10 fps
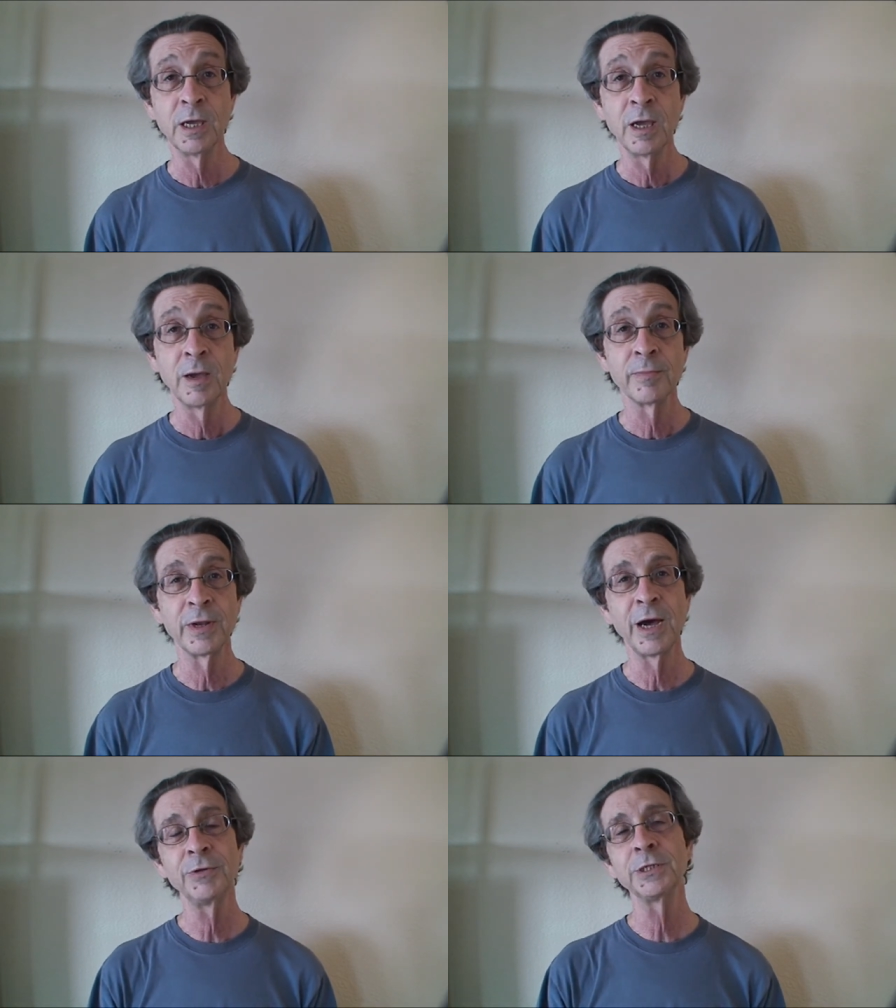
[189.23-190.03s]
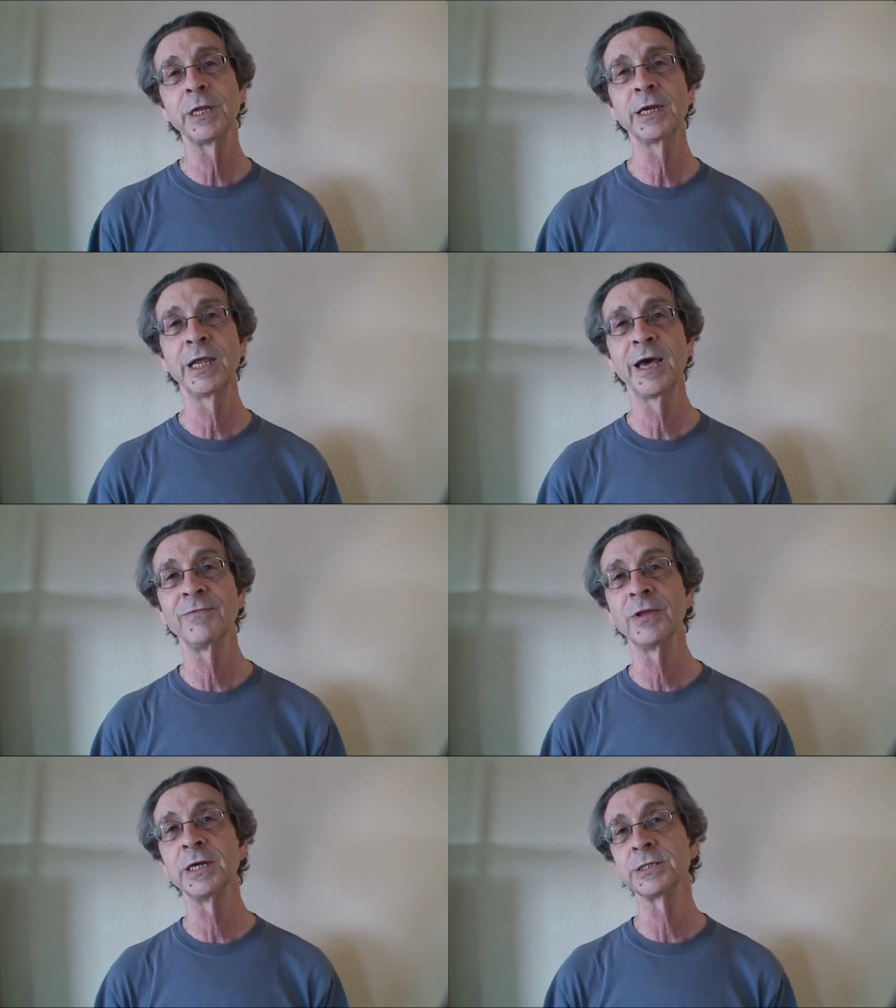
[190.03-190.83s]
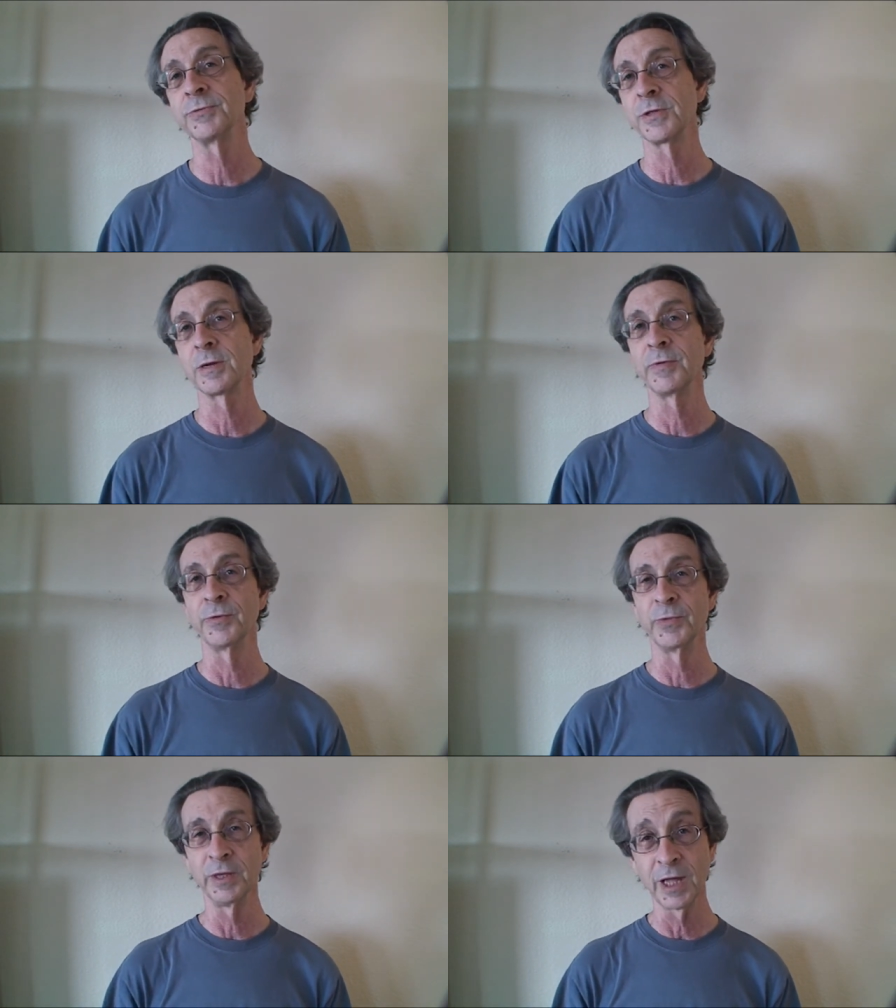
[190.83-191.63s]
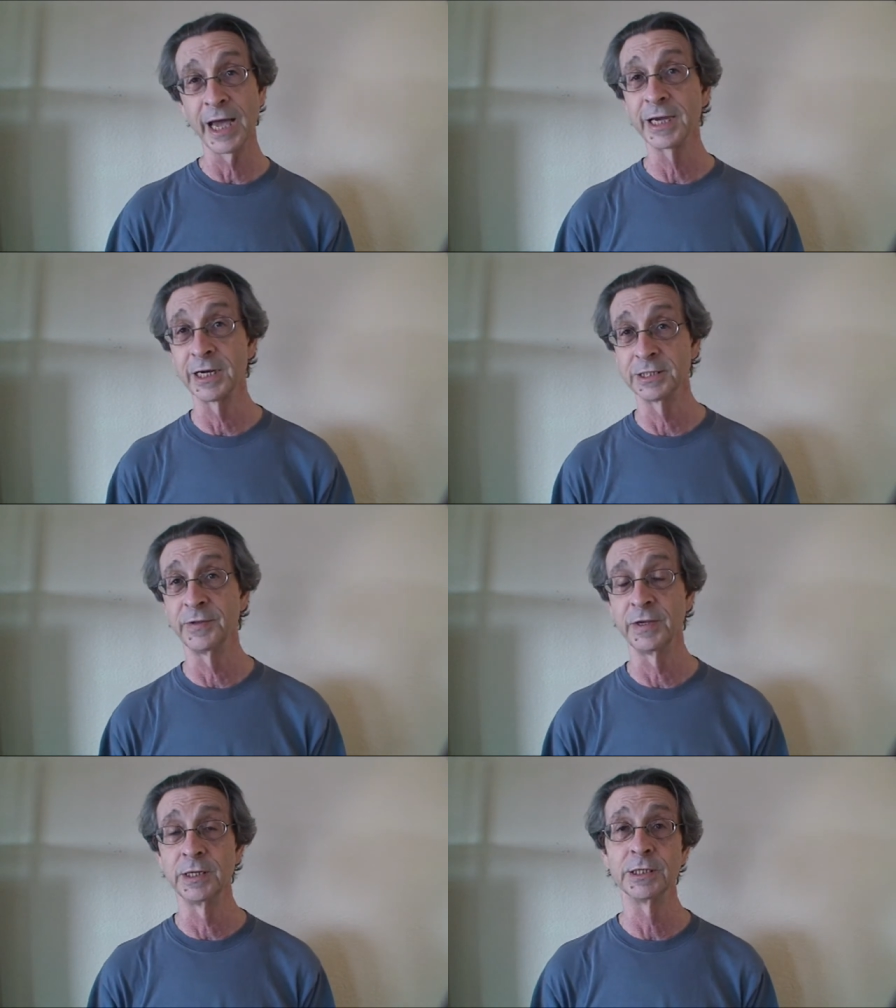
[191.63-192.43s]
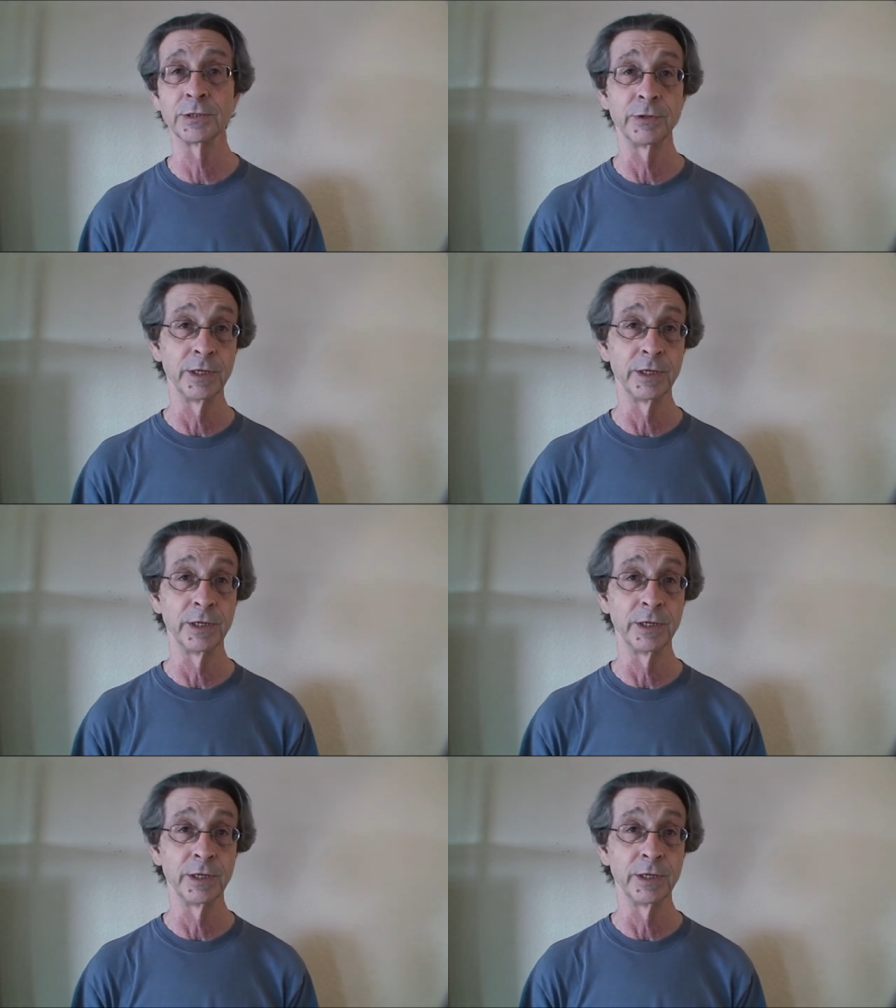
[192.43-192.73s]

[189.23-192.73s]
But how would you like to have lunch with some of the real icons of the industry,